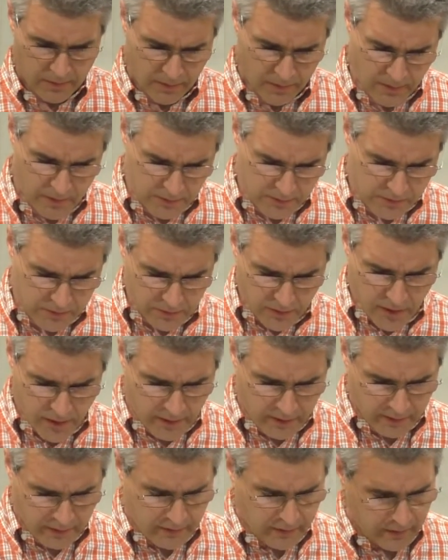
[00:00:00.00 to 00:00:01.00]
It's
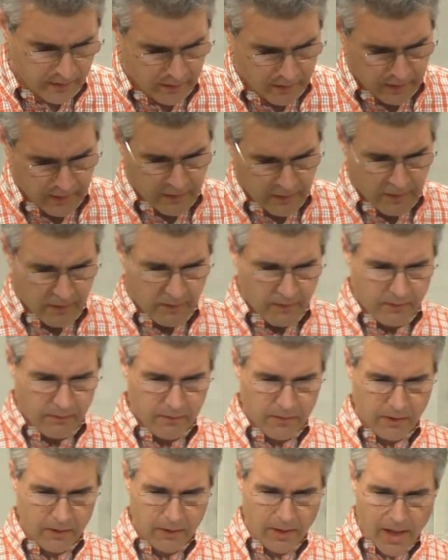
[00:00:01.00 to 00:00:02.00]
like
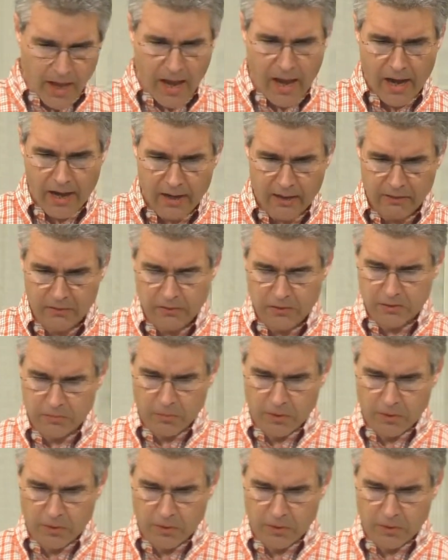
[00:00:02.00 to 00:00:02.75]
the lines,